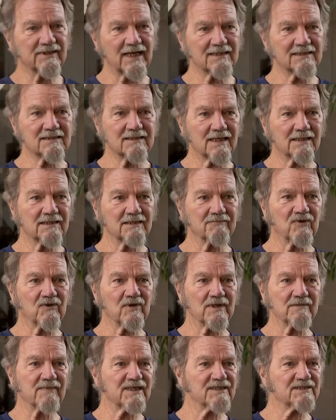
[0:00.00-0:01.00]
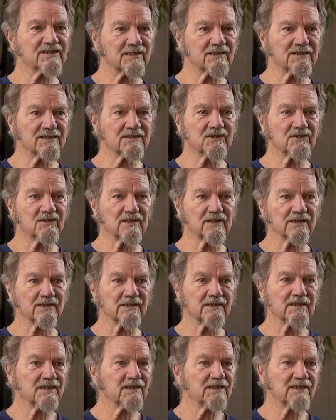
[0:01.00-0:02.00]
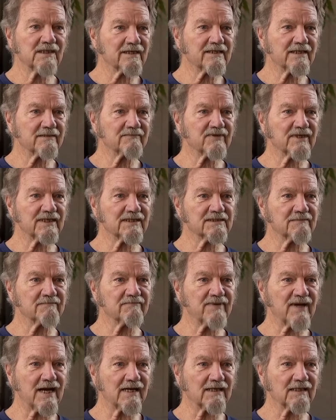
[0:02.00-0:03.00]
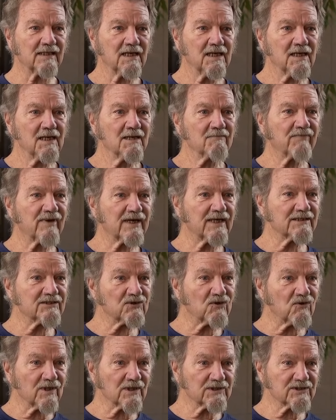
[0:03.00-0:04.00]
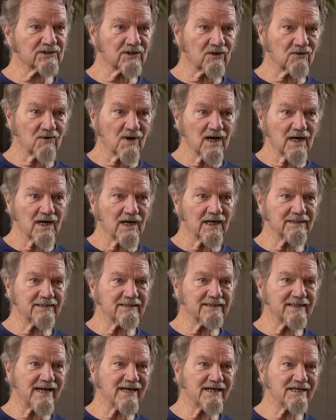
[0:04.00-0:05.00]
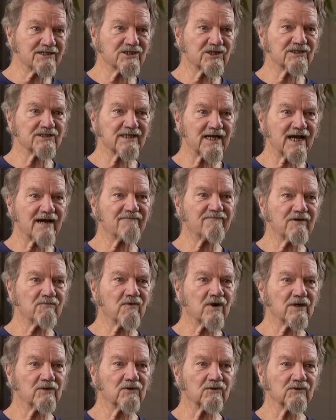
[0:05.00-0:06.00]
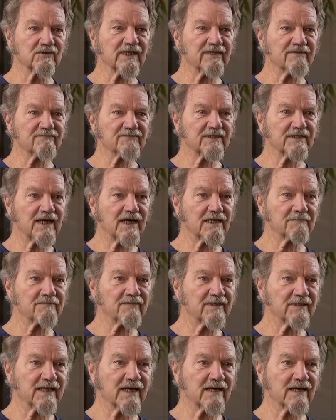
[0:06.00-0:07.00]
but that's not the point. My son is gone. Nothing brings him back. But it's also a danger to everyone who lives in Hennepin